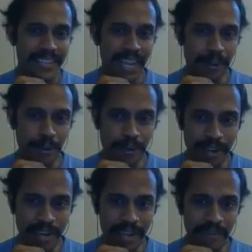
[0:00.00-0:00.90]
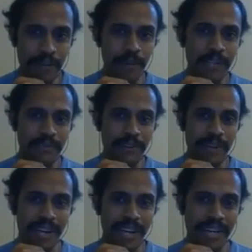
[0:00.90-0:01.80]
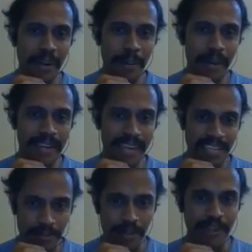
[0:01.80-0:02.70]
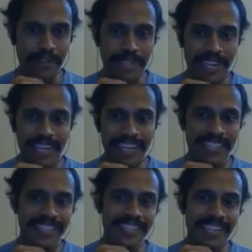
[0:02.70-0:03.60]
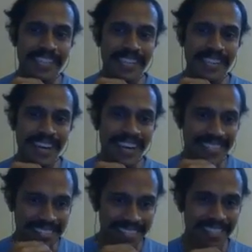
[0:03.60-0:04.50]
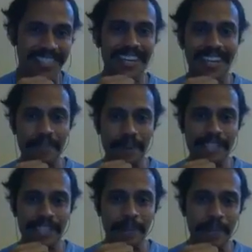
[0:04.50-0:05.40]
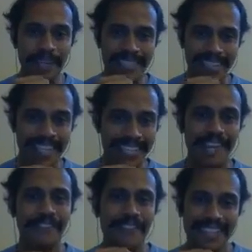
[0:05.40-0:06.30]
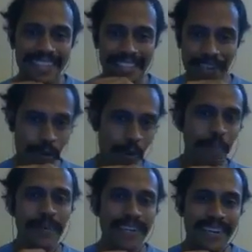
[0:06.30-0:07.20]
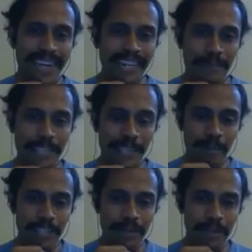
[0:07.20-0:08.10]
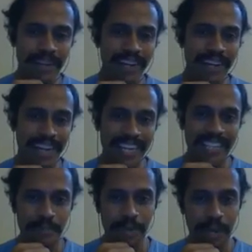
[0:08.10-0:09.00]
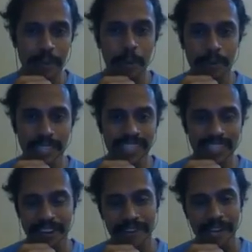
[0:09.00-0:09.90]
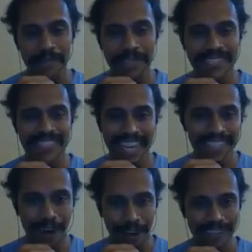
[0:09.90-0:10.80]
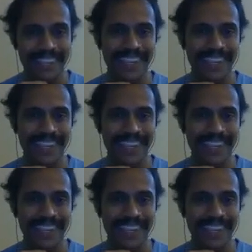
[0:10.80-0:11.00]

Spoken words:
Thank you, dear viewers. We will again come back next week with an interesting session. As Sir had mentioned, please stay safe, stay home as much as possible, and let us come over the tough times. Thanks a lot.